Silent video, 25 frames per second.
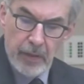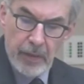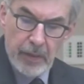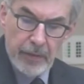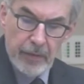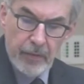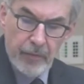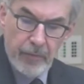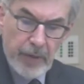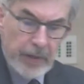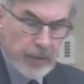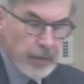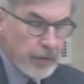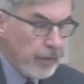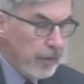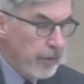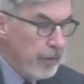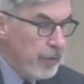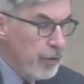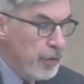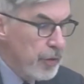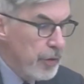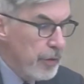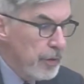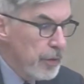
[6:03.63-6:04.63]
on the
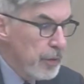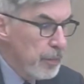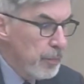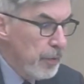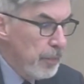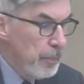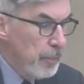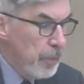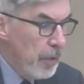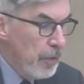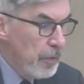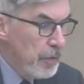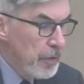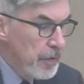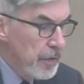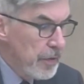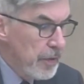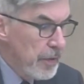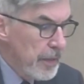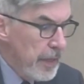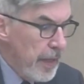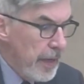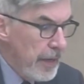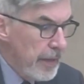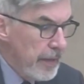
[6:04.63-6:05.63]
resolutions proposed
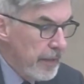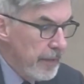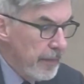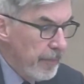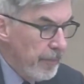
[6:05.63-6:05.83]
tonight.